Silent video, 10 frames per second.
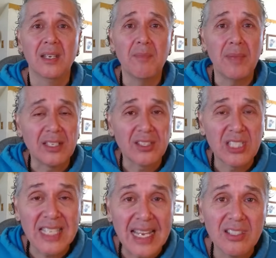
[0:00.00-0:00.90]
It makes
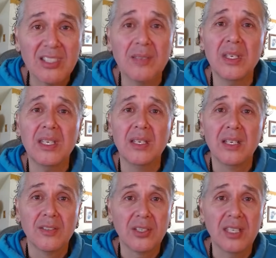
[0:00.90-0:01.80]
sense to me
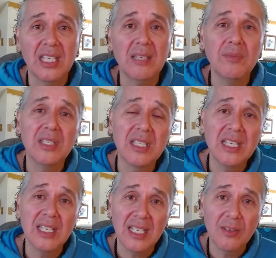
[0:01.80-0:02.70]
to keep
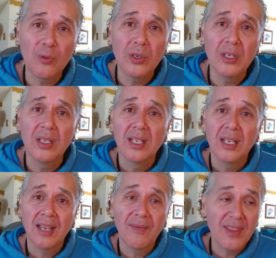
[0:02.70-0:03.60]
digging inward.
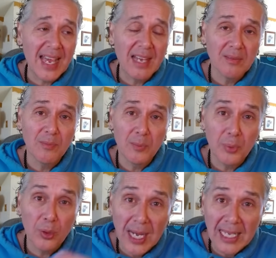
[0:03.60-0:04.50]
And that
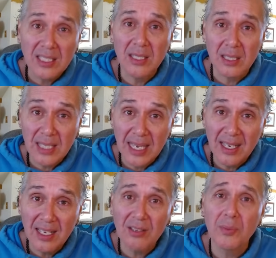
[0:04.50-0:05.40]
process, that
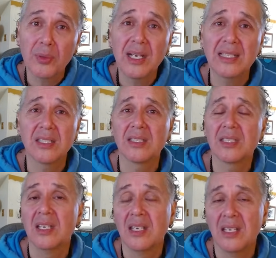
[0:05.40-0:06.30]
inner
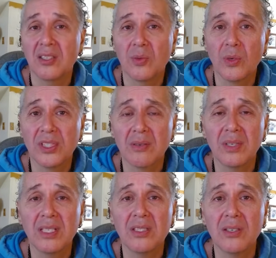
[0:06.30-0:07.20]
process, is what's
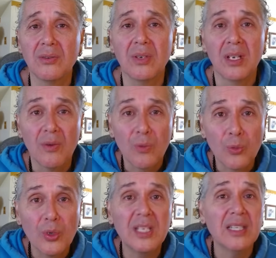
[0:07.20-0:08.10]
going to
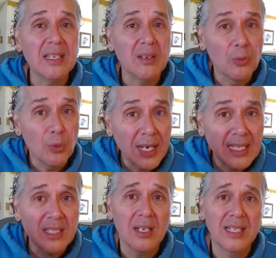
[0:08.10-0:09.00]
really
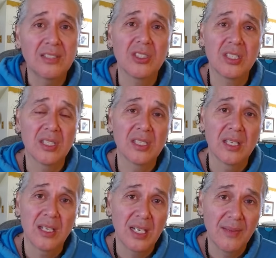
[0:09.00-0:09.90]
raise consciousness
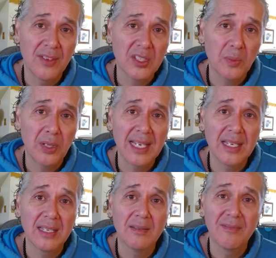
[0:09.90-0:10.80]
on this
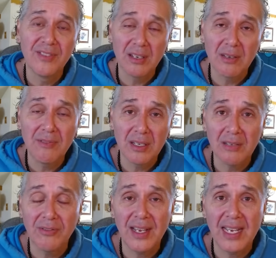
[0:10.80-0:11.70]
planet very, very
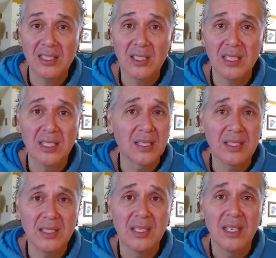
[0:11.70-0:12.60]
fast. And it
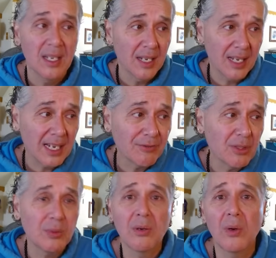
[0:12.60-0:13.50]
doesn't have
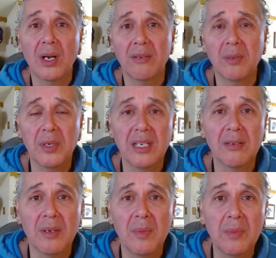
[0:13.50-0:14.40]
to require everybody to
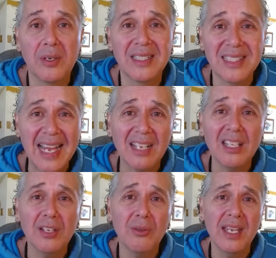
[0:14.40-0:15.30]
remember
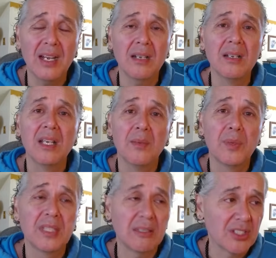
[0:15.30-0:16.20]
exactly who they are,
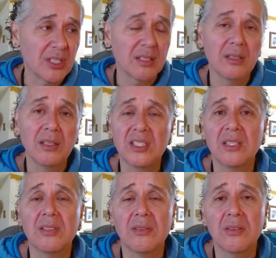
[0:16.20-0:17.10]
but they'll start to
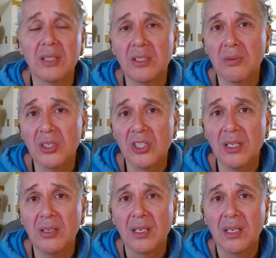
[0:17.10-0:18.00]
listen to their
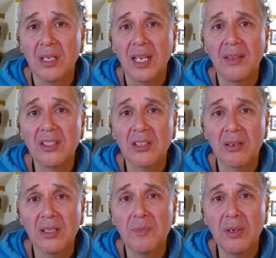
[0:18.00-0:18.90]
intuition and it's
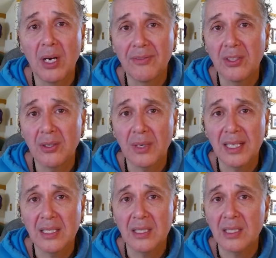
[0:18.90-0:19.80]
going to be off to the
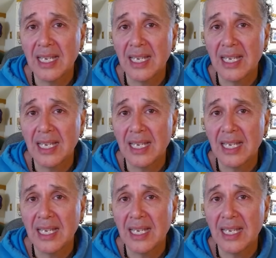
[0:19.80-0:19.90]
races.